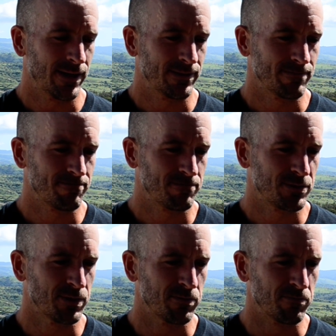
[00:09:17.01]

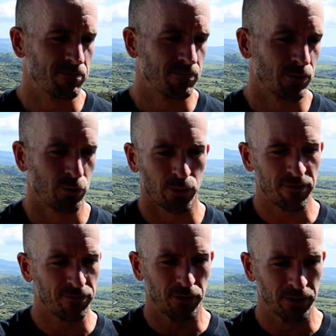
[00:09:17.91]
some great
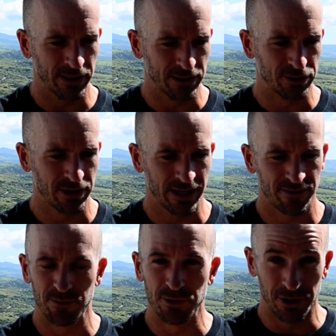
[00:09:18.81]
foliage, like
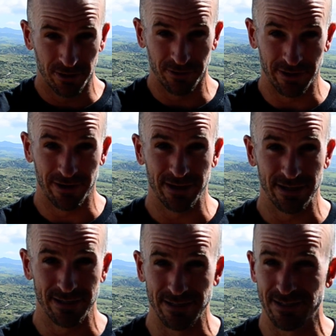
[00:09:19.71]
some jungle
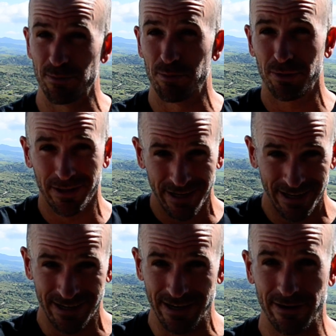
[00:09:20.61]
areas and some plain
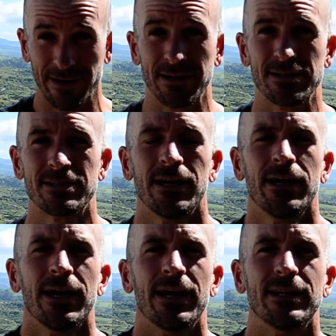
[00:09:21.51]
areas.
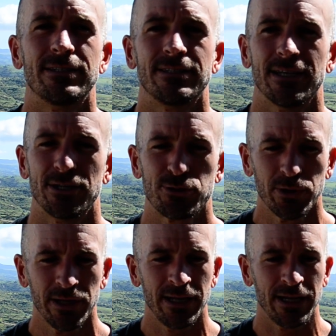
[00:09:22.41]
It's
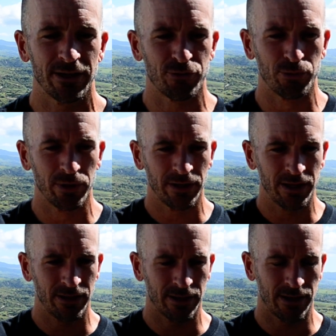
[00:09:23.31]
really neat. It's really
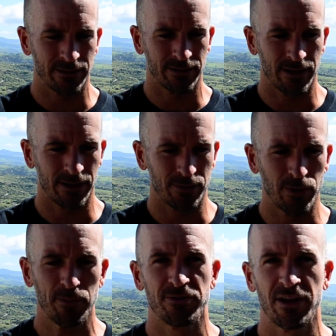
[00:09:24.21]

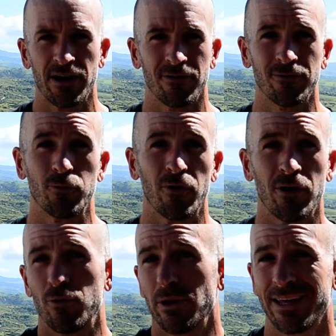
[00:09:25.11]
representative of
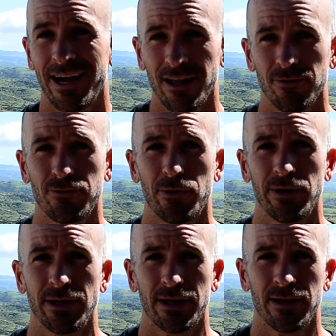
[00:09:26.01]
what California